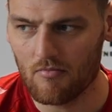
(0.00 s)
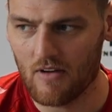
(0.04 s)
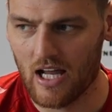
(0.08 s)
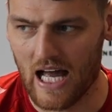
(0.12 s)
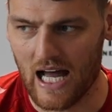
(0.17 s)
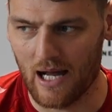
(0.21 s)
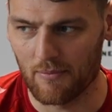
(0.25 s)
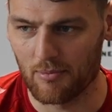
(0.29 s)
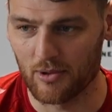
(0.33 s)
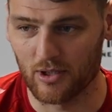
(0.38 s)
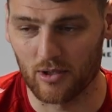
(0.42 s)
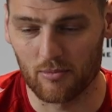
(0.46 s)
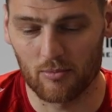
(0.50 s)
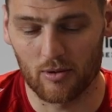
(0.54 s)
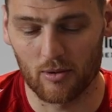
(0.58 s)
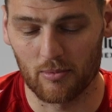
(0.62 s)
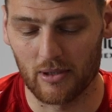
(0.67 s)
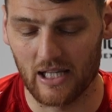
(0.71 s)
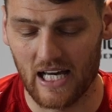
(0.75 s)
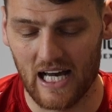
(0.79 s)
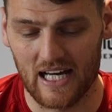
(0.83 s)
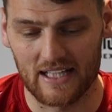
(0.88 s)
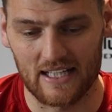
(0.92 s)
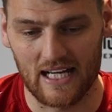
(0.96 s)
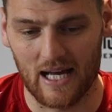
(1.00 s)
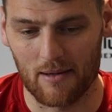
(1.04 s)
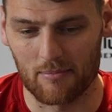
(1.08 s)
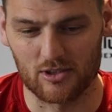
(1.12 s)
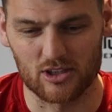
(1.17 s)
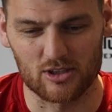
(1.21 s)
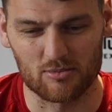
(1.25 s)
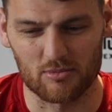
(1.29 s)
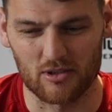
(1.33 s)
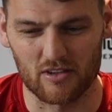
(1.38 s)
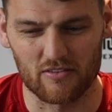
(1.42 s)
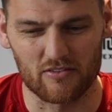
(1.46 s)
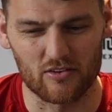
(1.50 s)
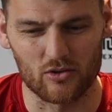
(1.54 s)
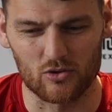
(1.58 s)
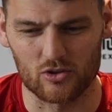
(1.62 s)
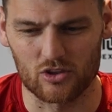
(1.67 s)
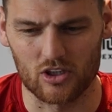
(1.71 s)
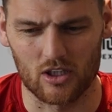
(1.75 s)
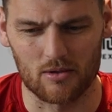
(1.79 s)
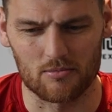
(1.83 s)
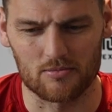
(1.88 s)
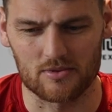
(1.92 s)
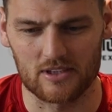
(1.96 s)
happen and probably had happened to me a few
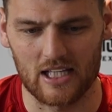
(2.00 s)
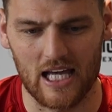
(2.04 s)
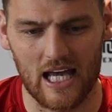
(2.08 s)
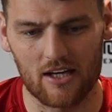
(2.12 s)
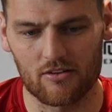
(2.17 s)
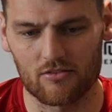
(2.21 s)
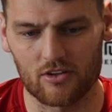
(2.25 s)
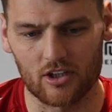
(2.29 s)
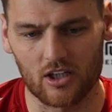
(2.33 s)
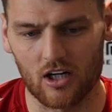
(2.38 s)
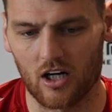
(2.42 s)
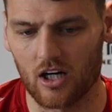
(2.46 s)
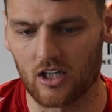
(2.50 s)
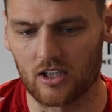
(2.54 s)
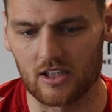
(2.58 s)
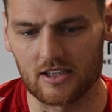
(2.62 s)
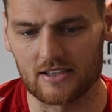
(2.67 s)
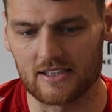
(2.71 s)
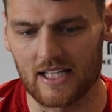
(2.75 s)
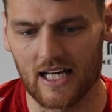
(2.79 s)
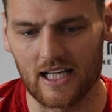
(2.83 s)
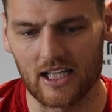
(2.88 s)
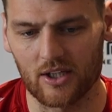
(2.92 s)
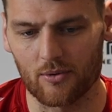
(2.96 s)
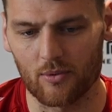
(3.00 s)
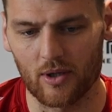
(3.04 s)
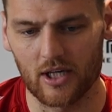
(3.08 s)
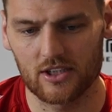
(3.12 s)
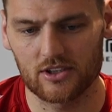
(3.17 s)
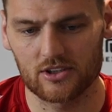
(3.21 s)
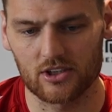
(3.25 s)
times regardless anyway.